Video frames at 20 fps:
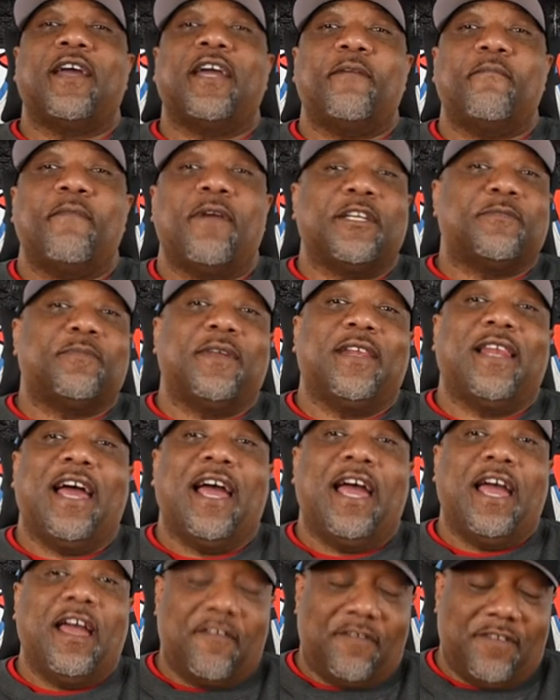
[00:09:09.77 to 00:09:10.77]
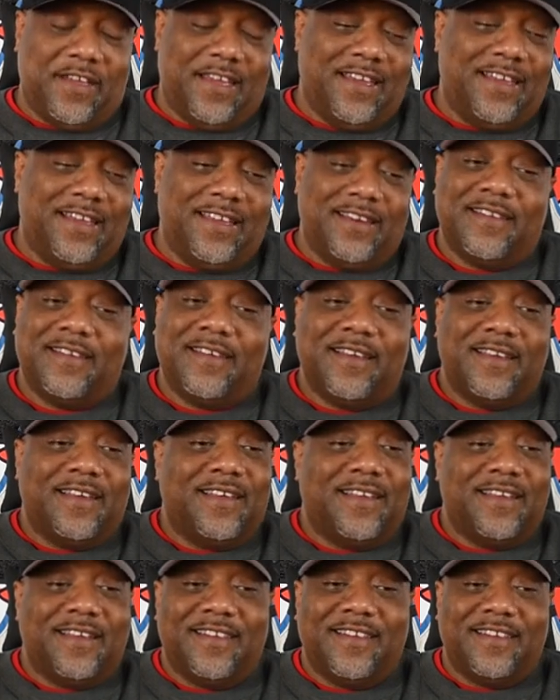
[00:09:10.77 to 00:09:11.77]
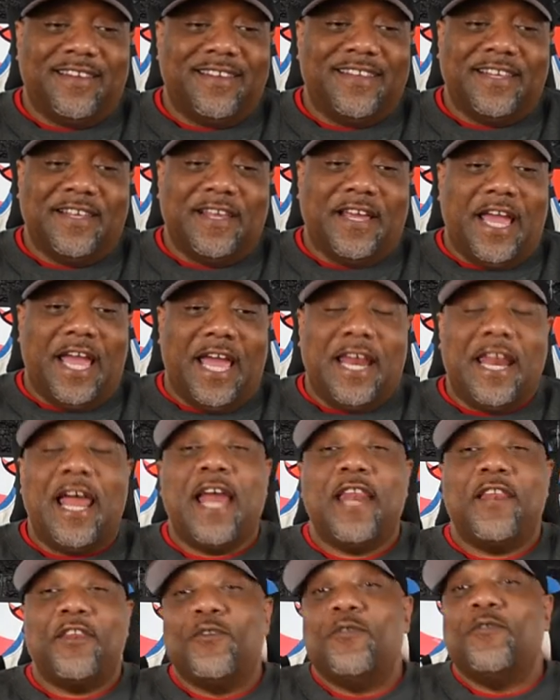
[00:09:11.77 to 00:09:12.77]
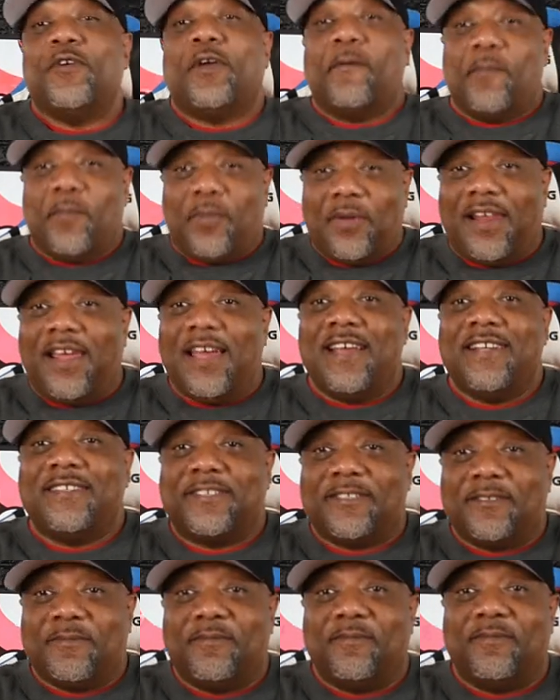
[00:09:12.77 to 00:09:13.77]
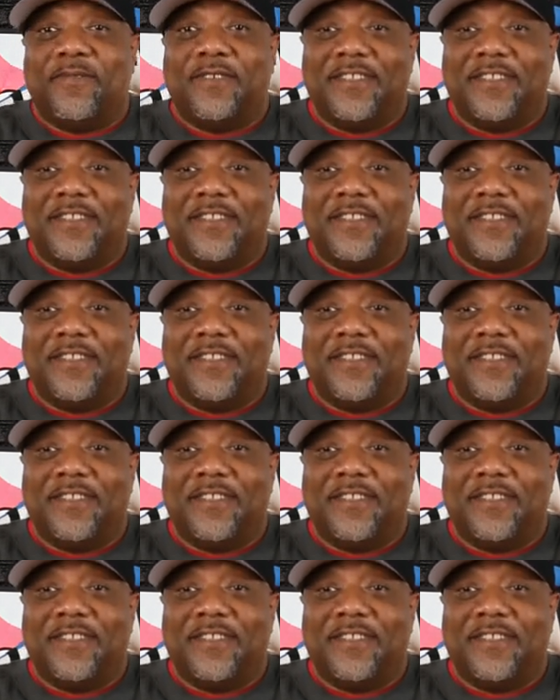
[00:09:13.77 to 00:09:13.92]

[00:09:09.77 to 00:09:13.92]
He makes me laugh. And and that dude can play some